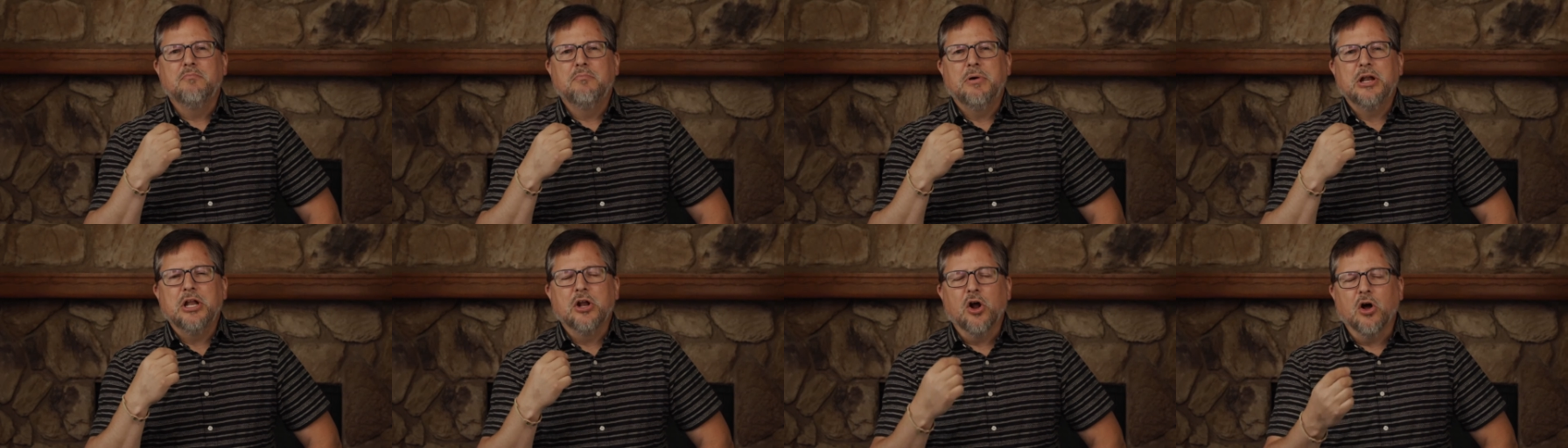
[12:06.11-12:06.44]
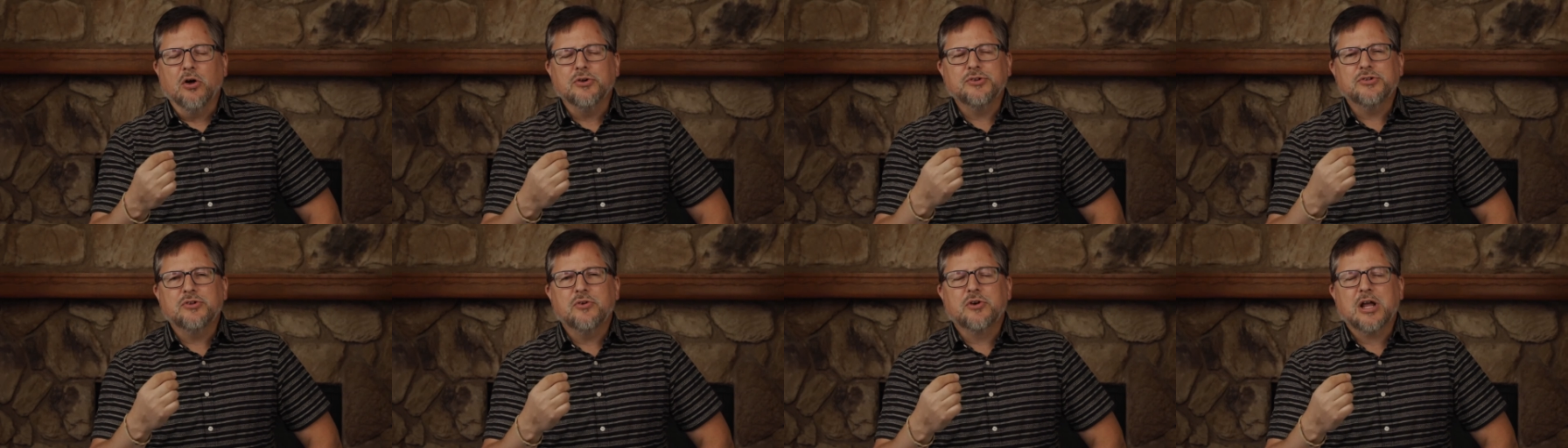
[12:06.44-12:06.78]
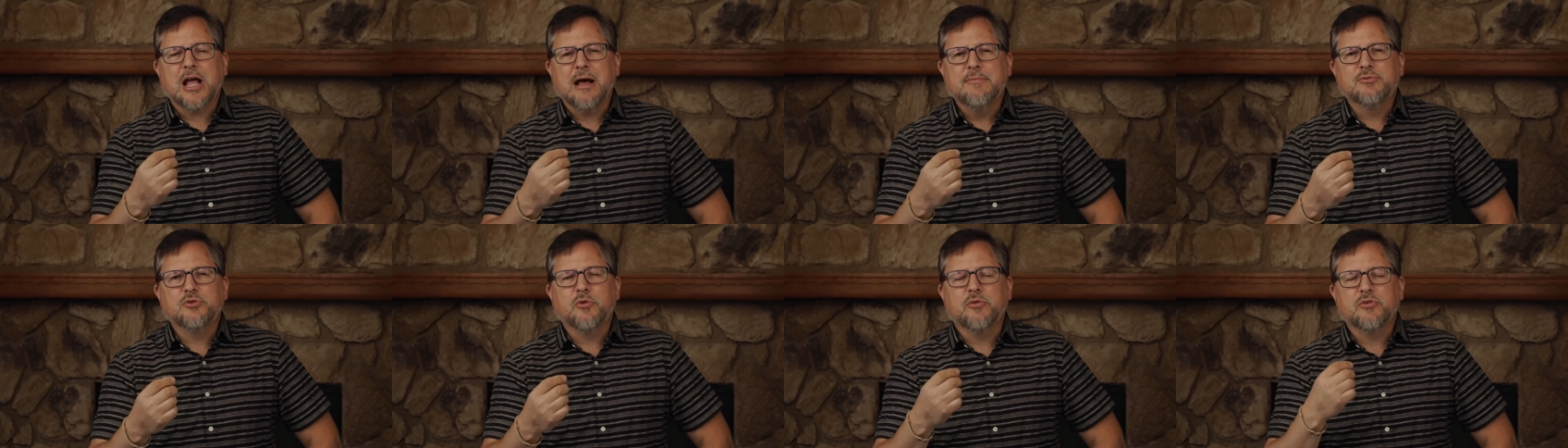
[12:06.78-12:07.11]
but it also
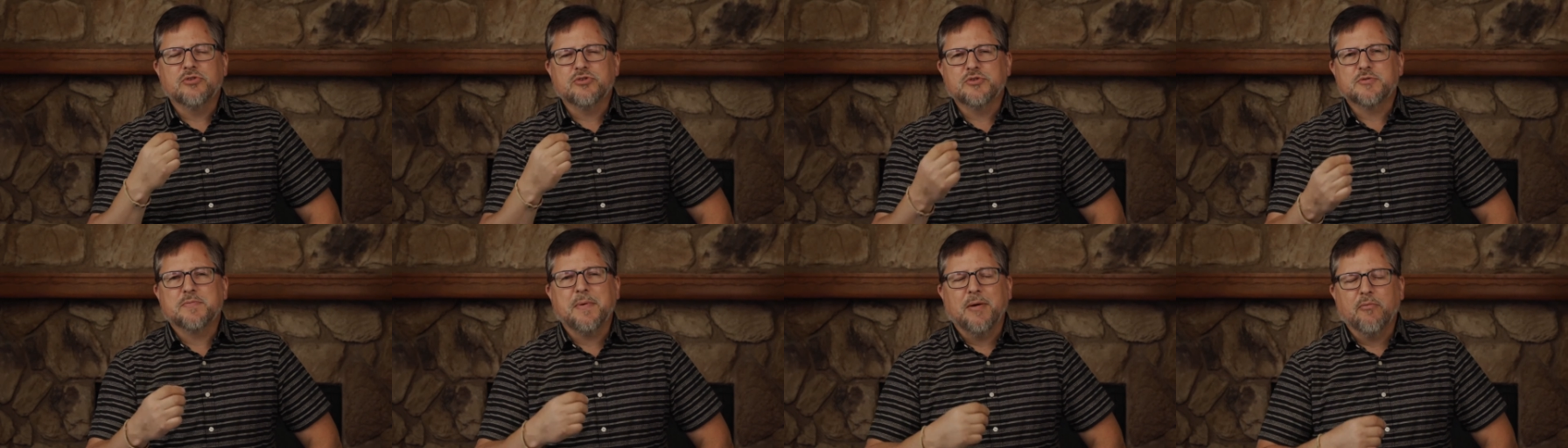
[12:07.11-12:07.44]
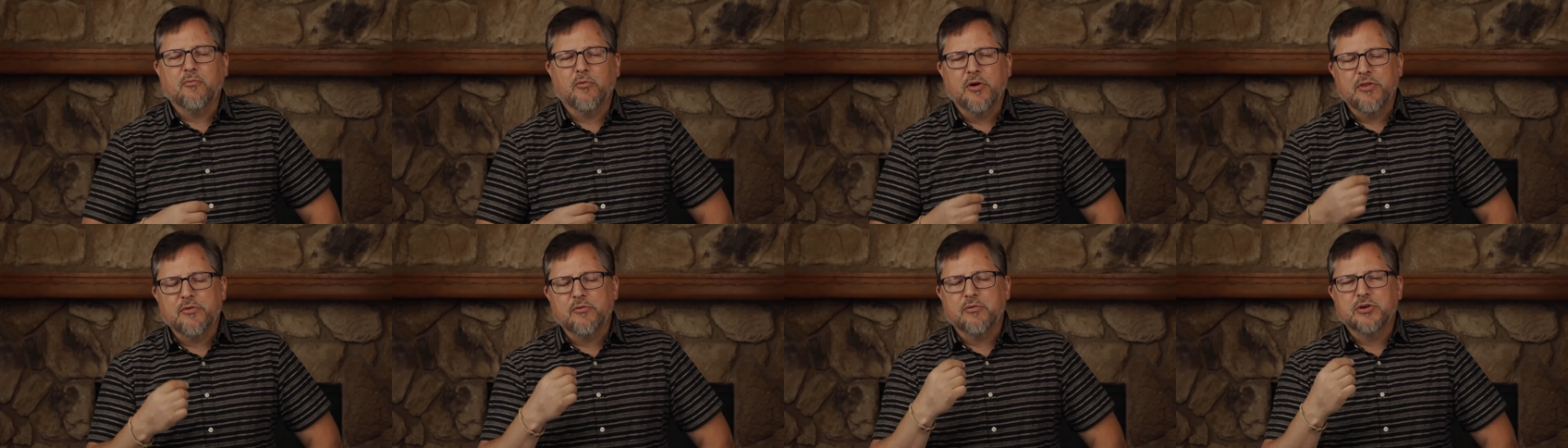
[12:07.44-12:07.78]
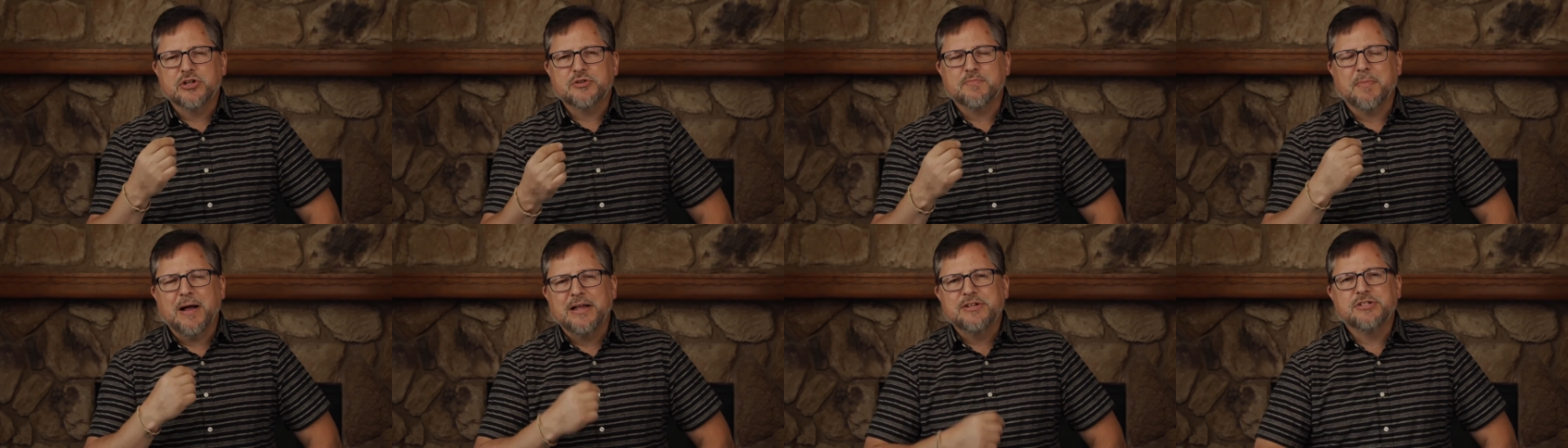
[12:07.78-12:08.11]
comes with, resp- with
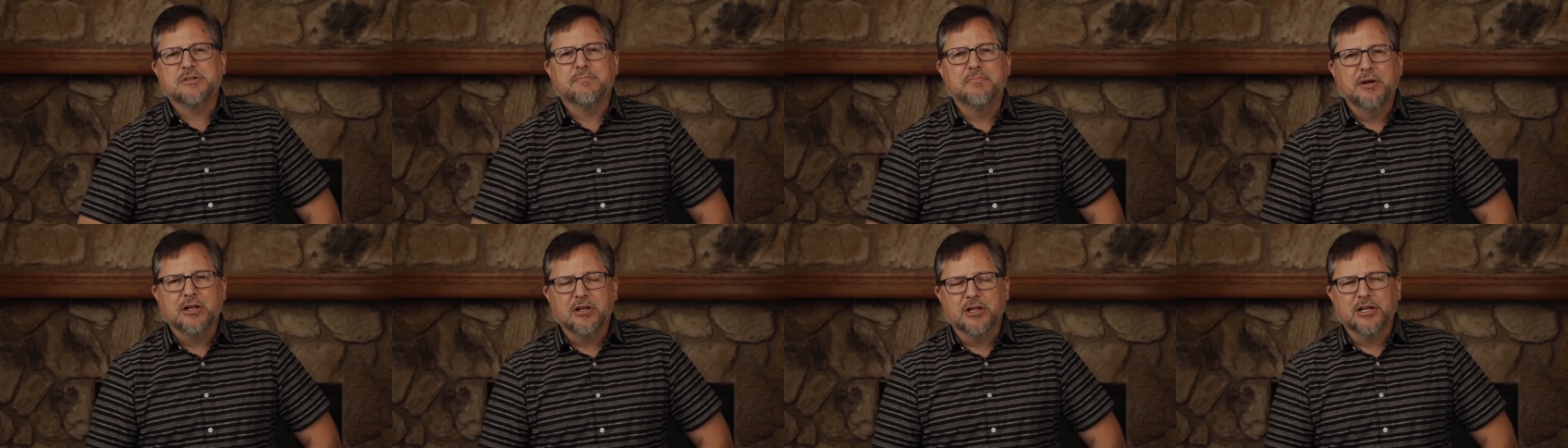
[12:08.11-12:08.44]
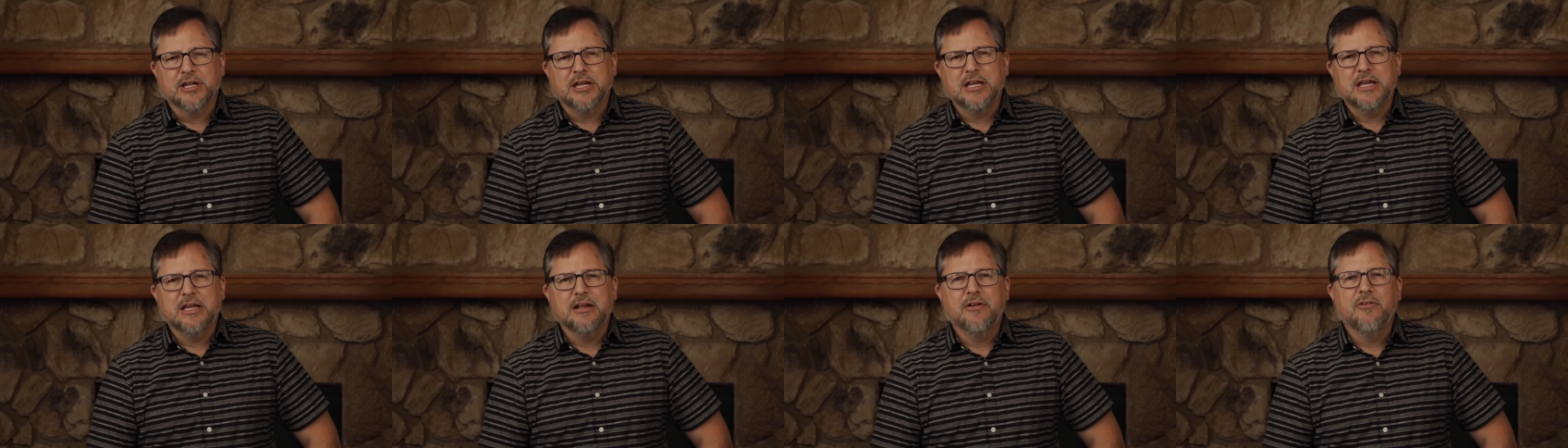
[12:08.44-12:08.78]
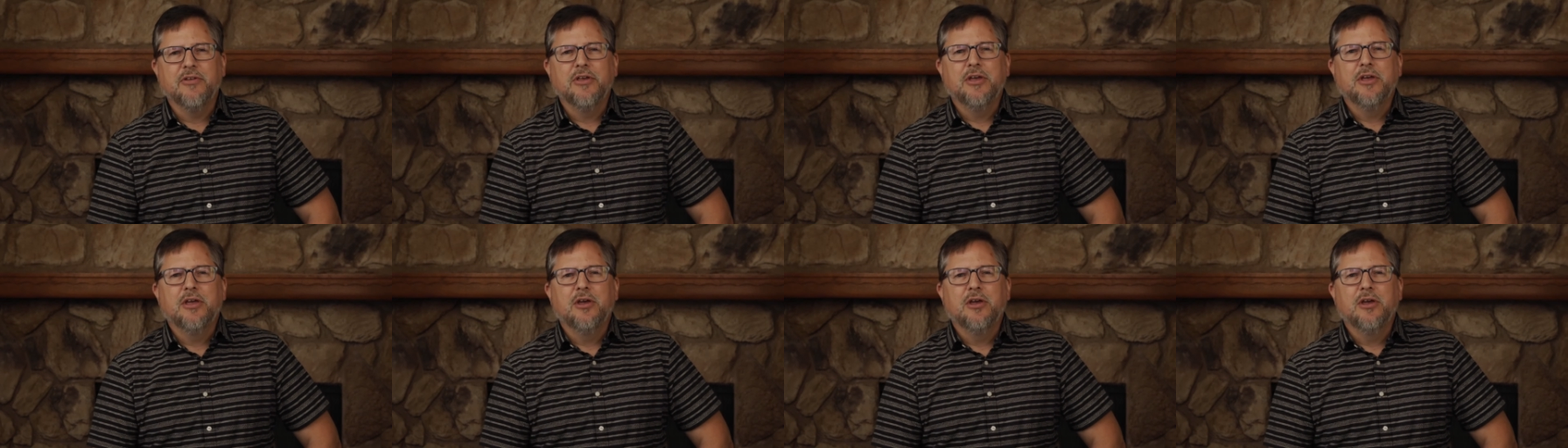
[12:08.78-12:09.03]
responsibility.